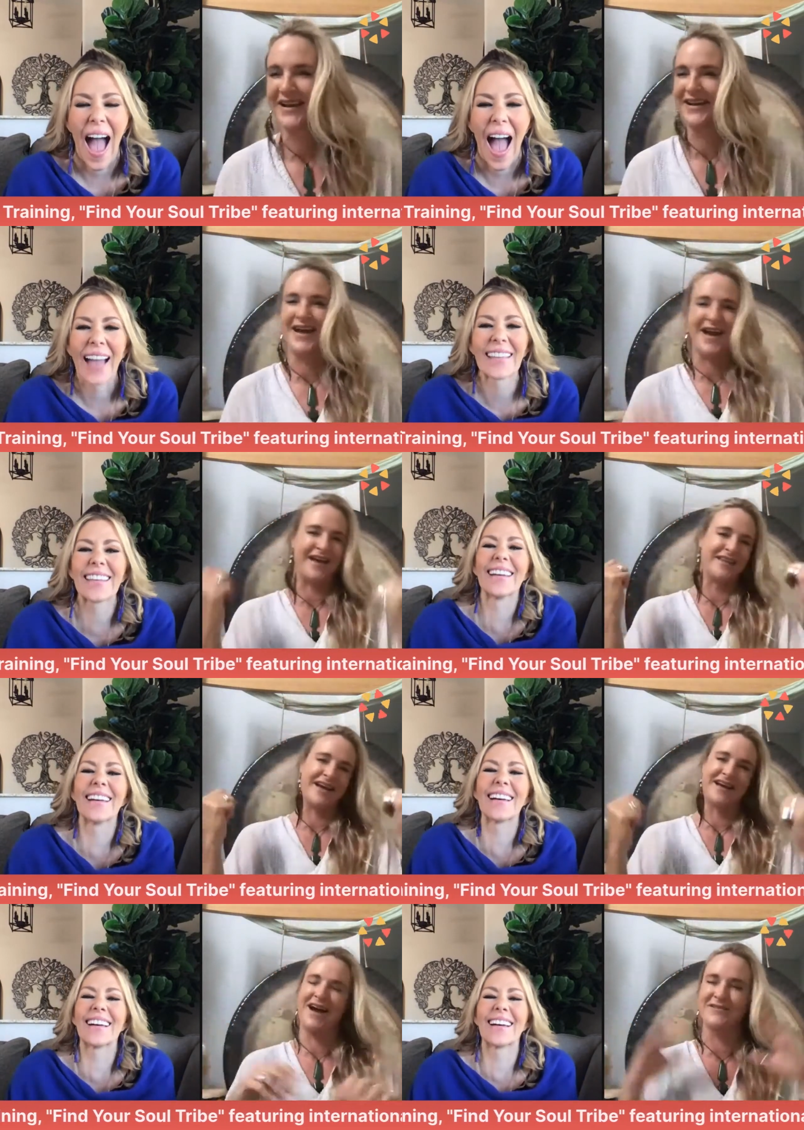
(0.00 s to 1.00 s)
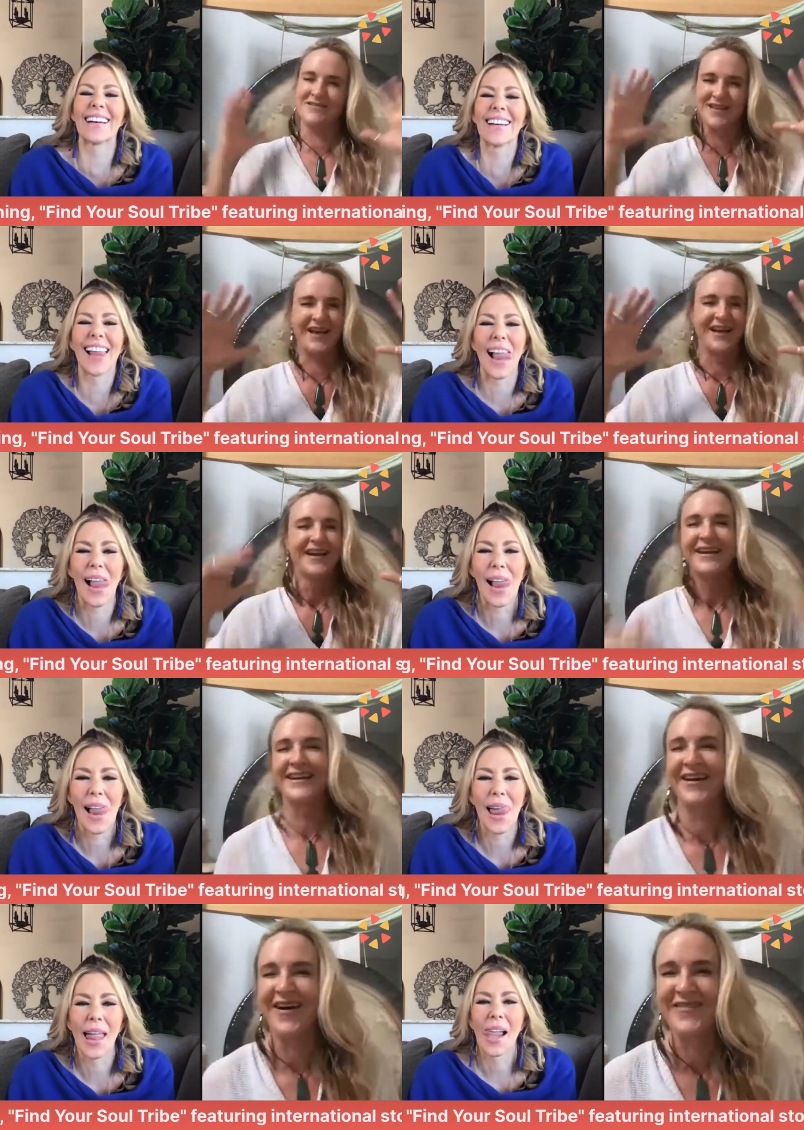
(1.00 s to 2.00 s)
Speaker 1: a day. Like, I was like, you
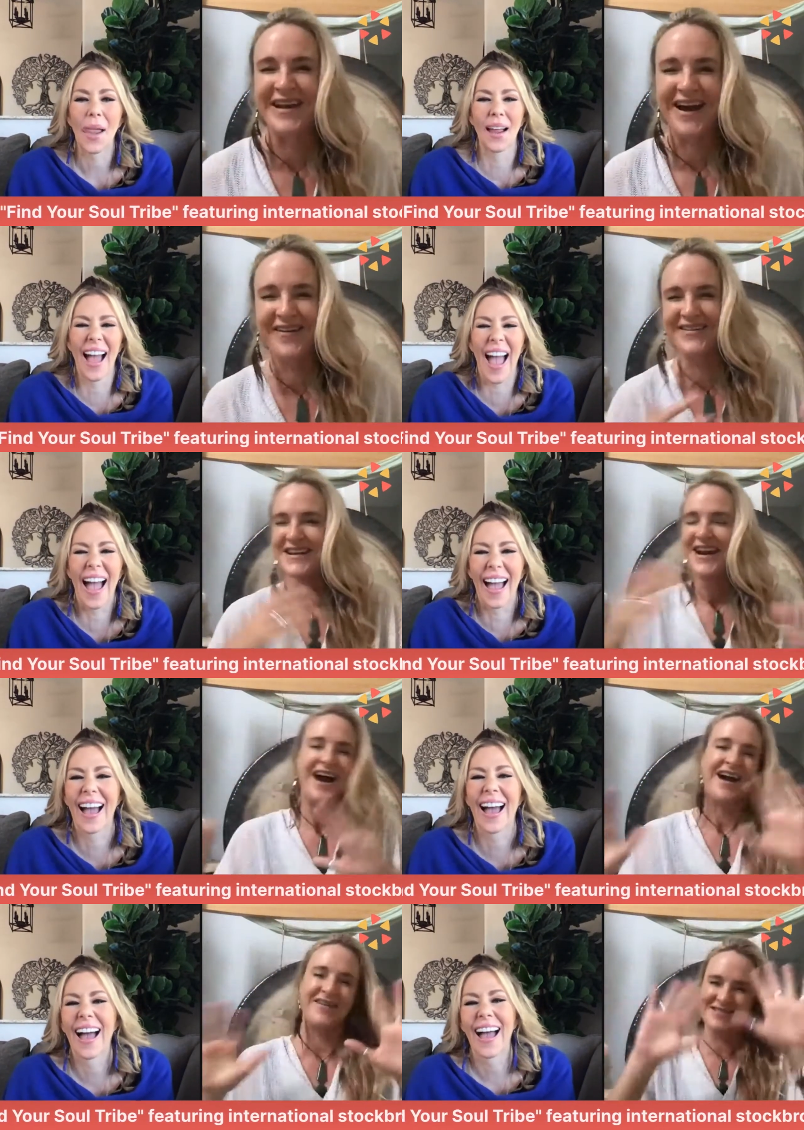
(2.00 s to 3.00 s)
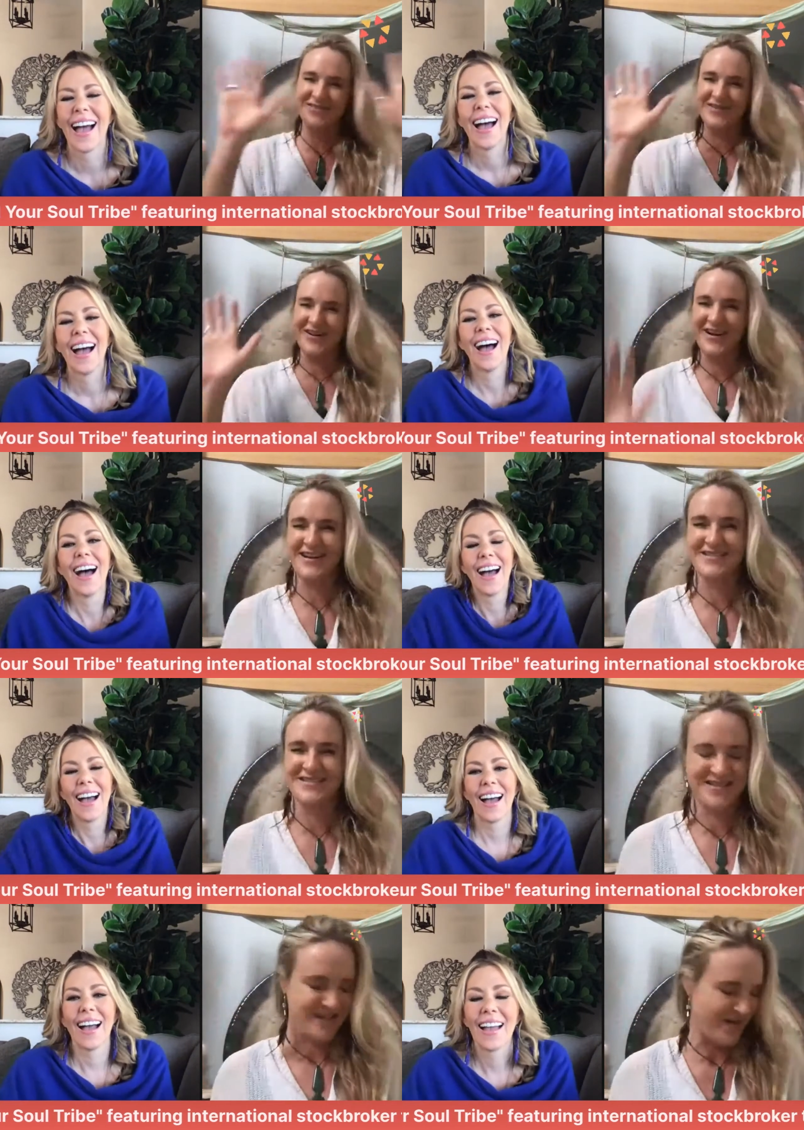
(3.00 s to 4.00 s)
know, I mean, I was I was doing all kinds of
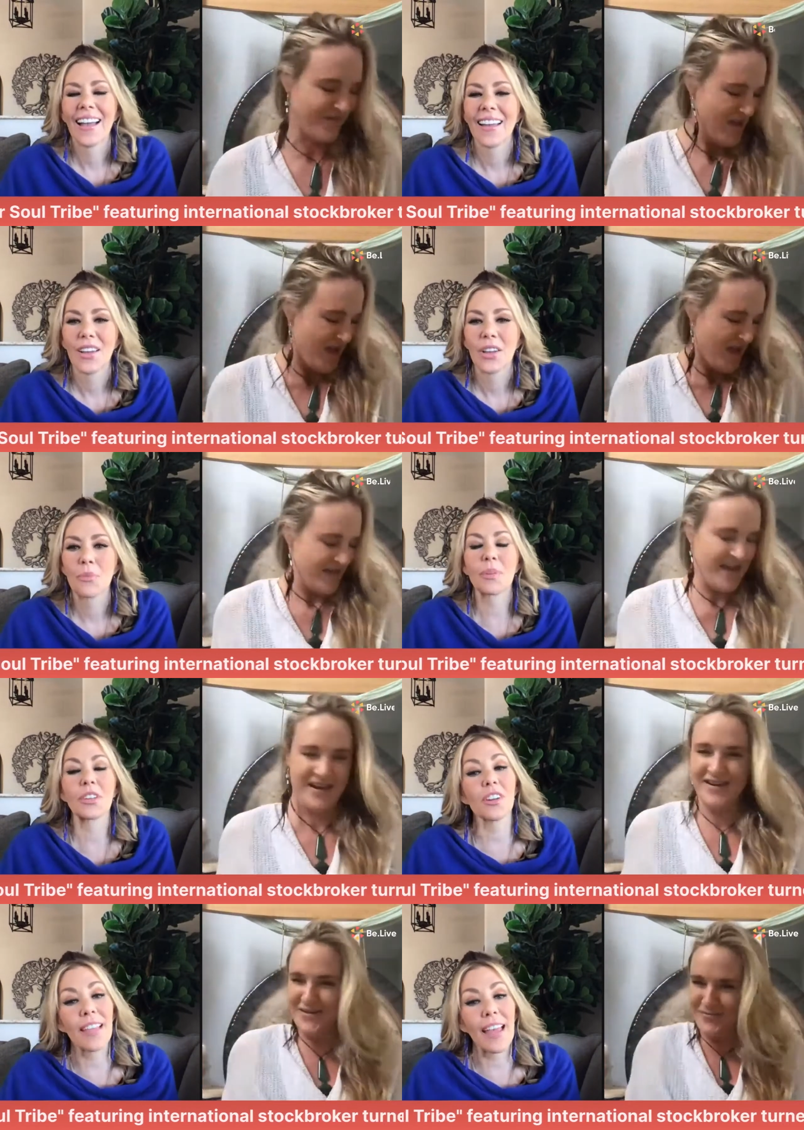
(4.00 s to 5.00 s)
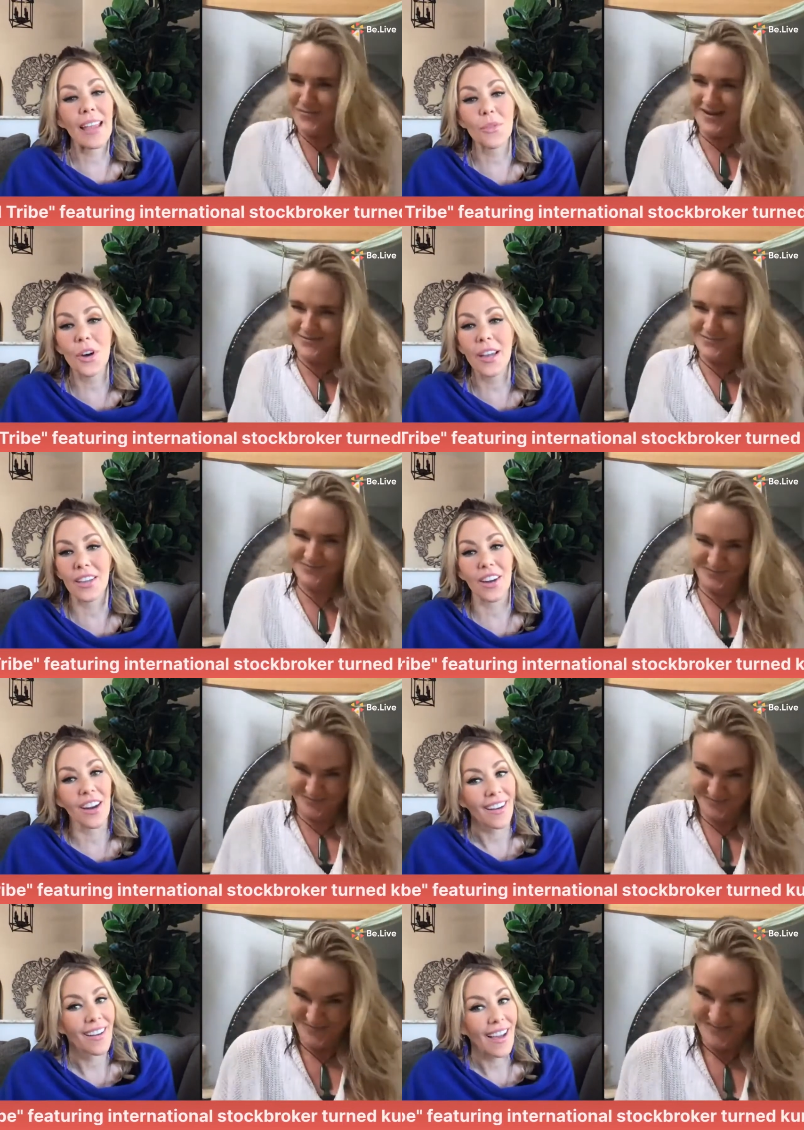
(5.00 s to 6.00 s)
stuff. That but you're a
Speaker 2: light
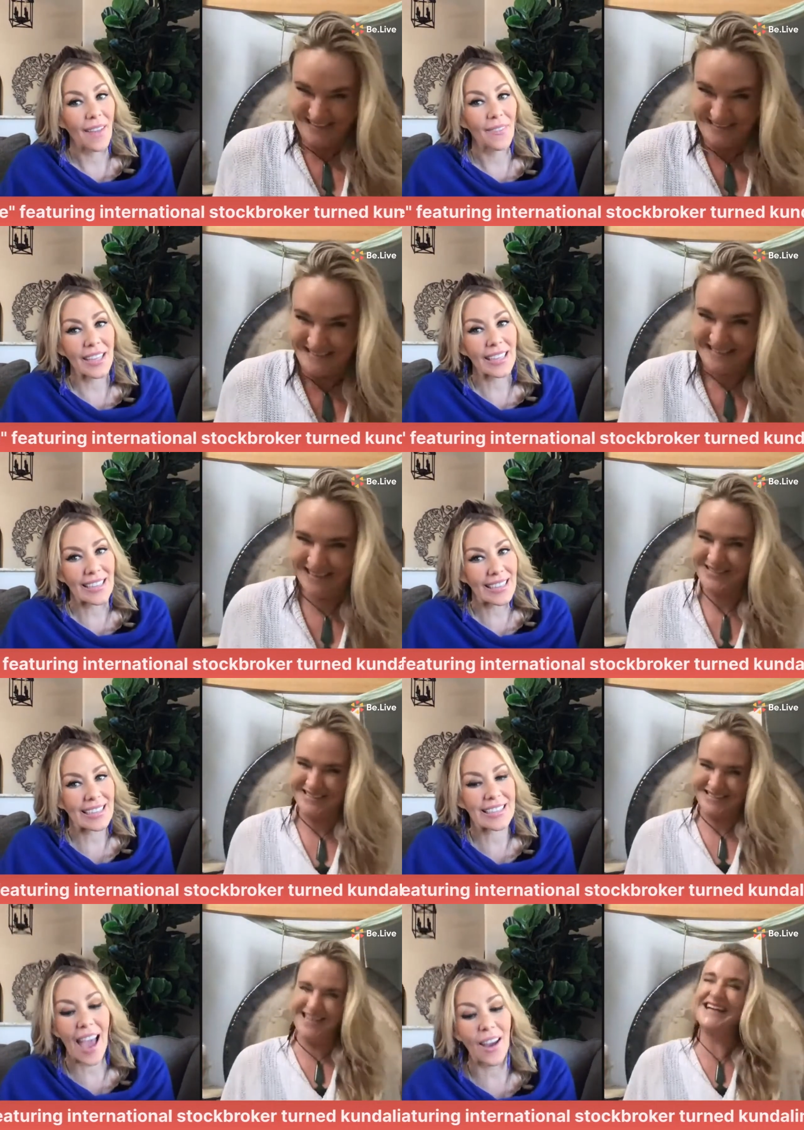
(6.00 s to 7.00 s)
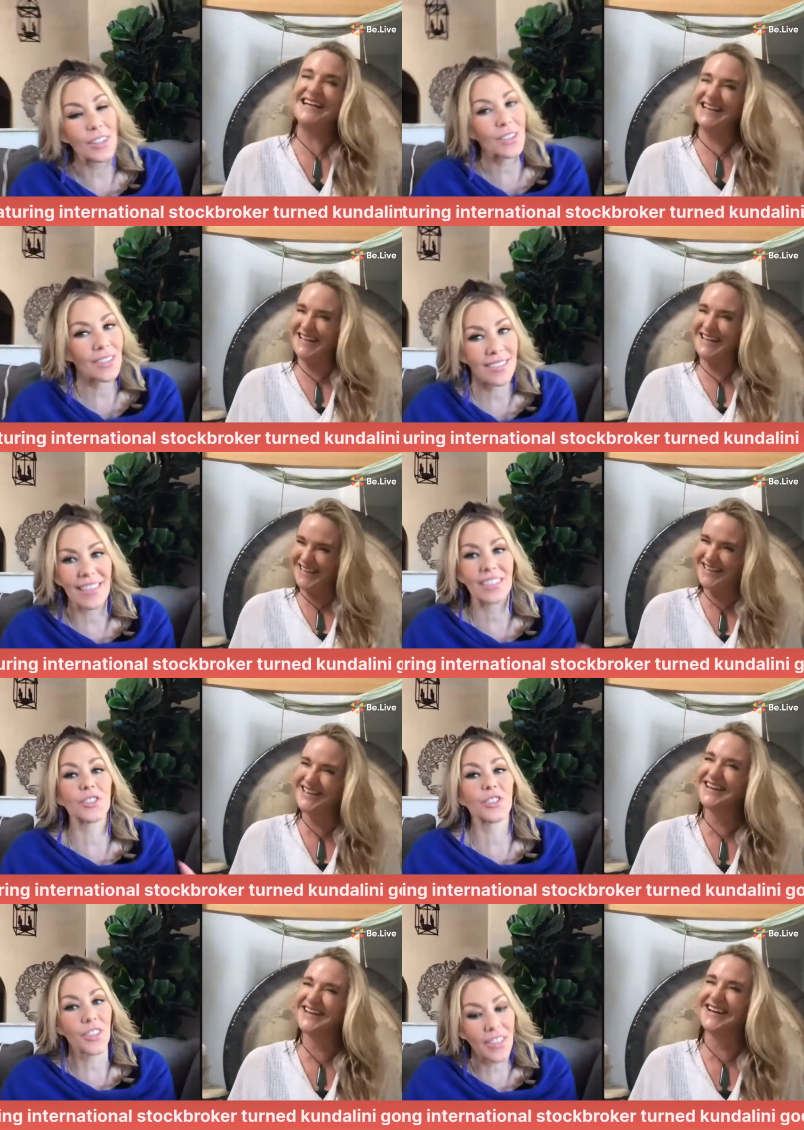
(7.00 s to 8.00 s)
warrior. I mean, how, it's
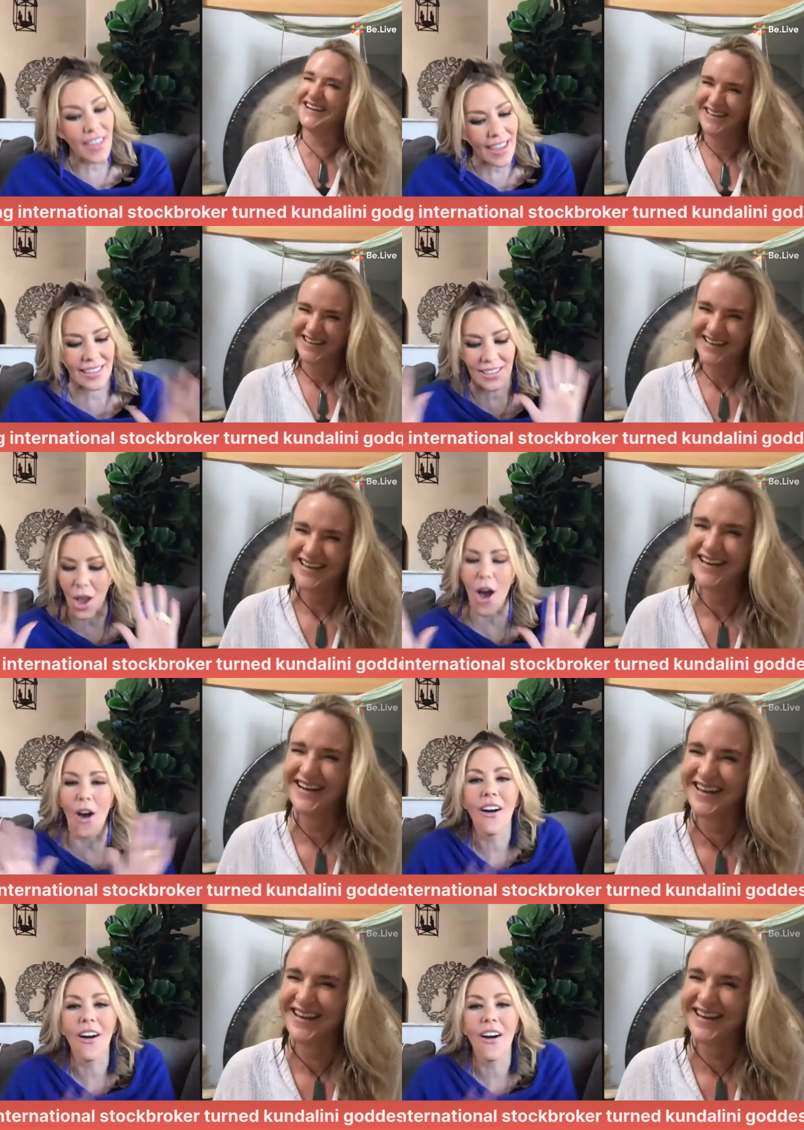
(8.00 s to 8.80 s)
your thing. So